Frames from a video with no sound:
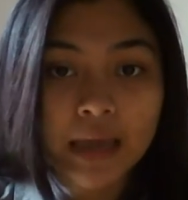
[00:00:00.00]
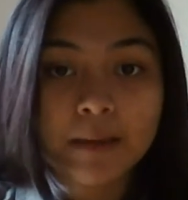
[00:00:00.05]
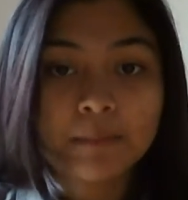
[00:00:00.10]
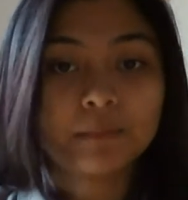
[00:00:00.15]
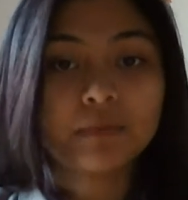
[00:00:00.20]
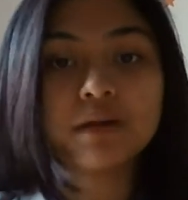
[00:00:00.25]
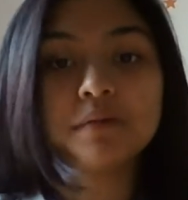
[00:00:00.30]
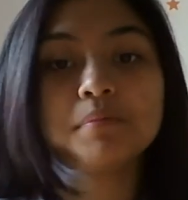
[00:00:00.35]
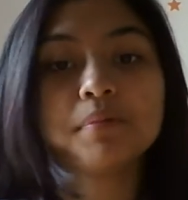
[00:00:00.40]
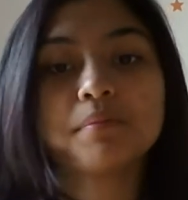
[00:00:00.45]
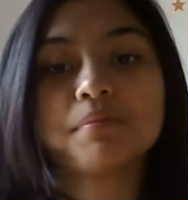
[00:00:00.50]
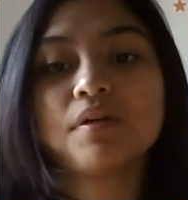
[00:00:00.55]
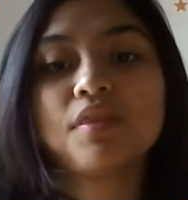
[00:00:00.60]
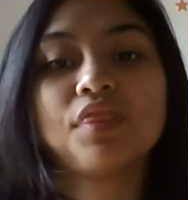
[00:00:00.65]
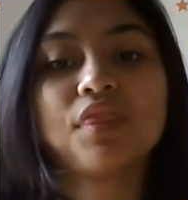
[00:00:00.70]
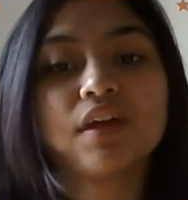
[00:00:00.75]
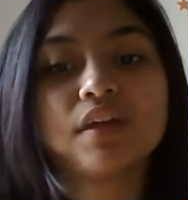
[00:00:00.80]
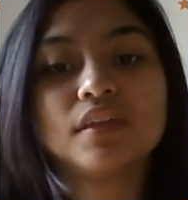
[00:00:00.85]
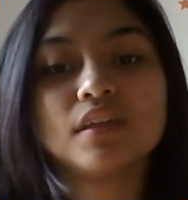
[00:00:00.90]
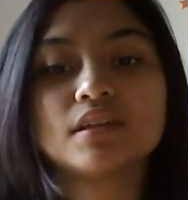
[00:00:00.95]
Many people
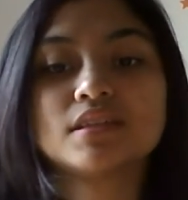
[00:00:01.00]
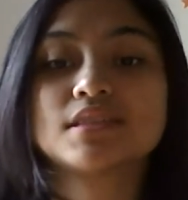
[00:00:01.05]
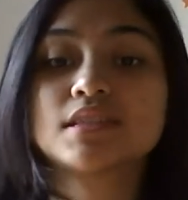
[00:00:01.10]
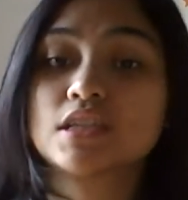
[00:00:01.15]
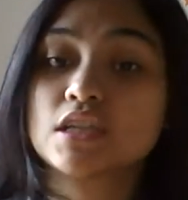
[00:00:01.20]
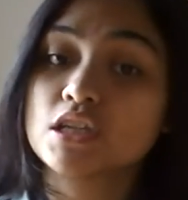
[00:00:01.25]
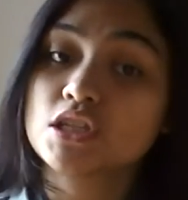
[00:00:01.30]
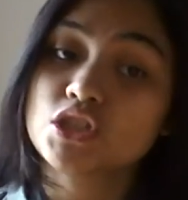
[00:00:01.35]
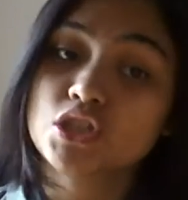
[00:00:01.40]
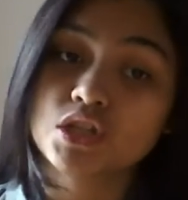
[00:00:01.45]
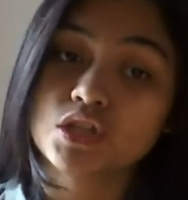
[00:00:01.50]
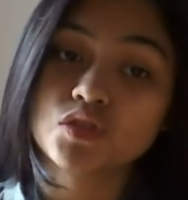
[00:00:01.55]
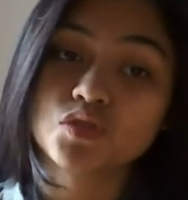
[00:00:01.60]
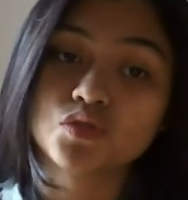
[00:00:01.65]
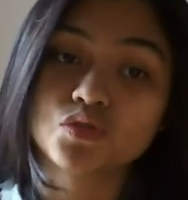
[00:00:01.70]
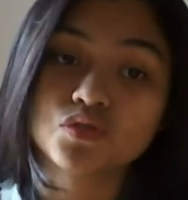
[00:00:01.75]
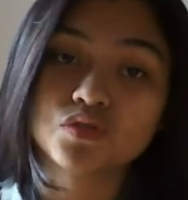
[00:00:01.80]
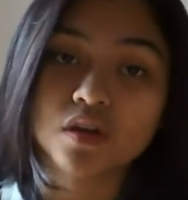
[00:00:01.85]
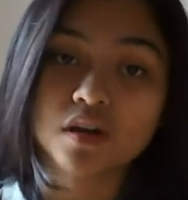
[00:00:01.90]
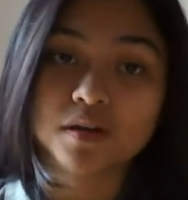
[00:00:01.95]
think it's easy to
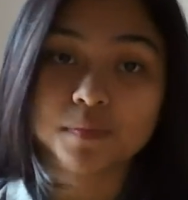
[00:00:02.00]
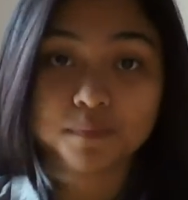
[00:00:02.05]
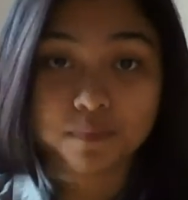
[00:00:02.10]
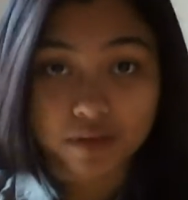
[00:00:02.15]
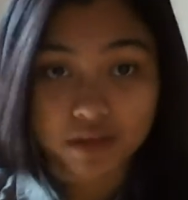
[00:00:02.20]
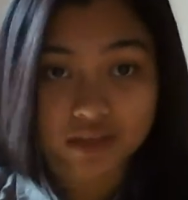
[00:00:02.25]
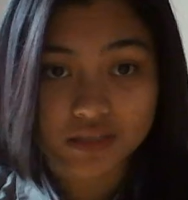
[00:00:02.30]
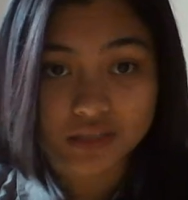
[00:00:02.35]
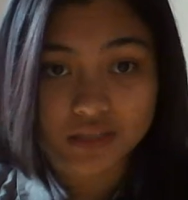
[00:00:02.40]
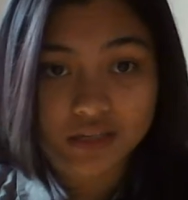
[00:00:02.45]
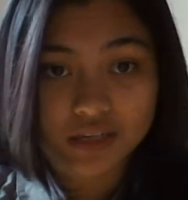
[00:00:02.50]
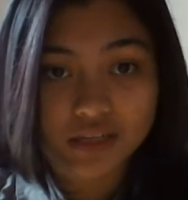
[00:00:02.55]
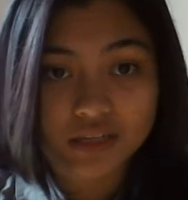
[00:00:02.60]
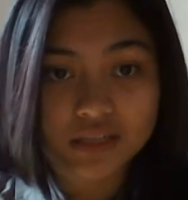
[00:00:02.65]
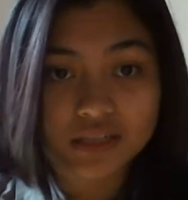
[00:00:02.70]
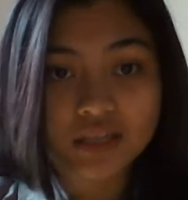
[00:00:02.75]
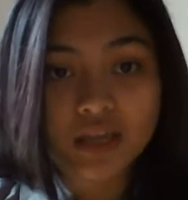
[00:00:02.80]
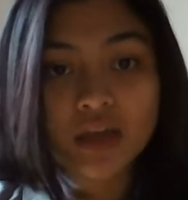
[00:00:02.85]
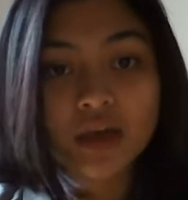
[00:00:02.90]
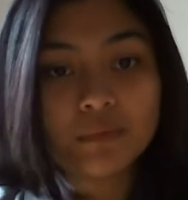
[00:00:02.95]
start a business,